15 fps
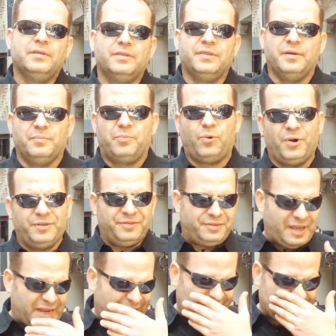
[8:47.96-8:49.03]
The important
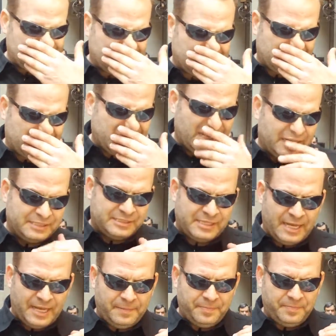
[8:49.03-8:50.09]
thing is
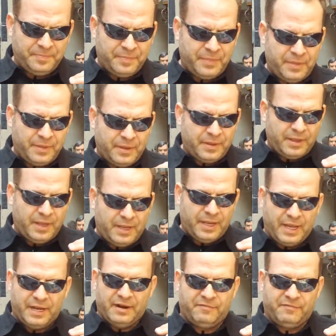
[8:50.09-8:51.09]
that in